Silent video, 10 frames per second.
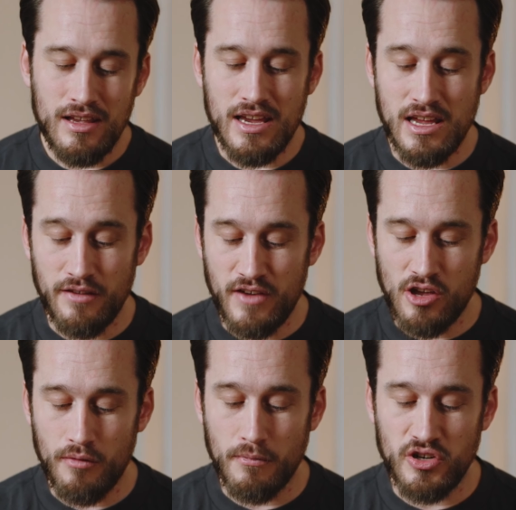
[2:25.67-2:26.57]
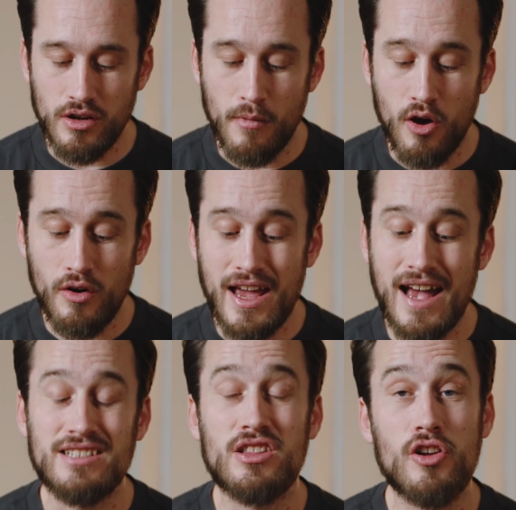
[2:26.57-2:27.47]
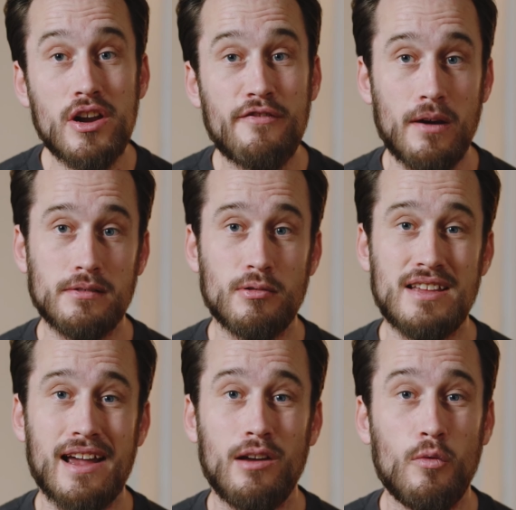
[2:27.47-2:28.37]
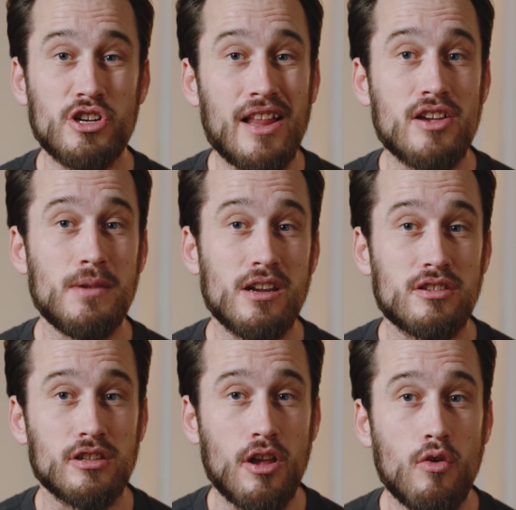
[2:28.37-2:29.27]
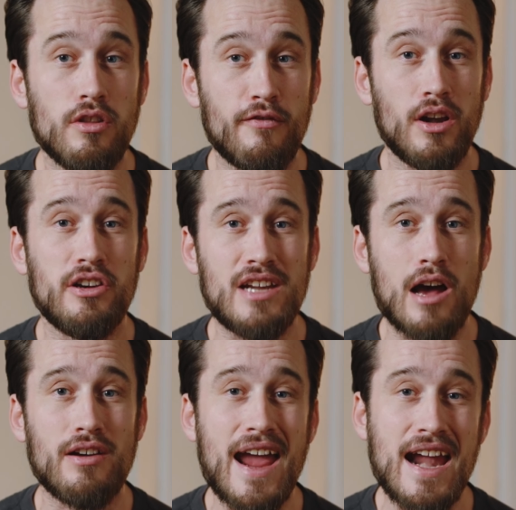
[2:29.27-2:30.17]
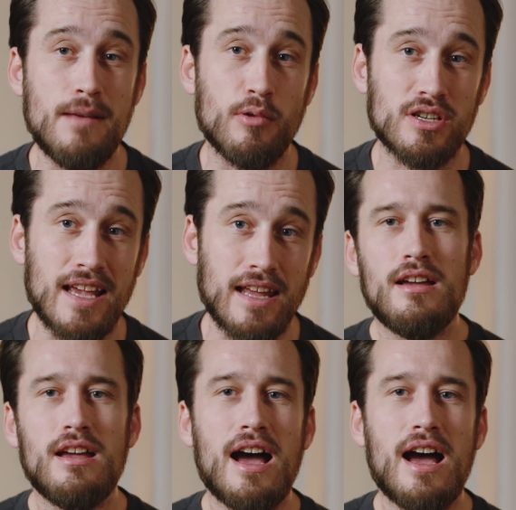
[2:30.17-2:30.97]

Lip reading: in the video shooting mode as 30 frames per second, which allows me to slow the footage down to 80%.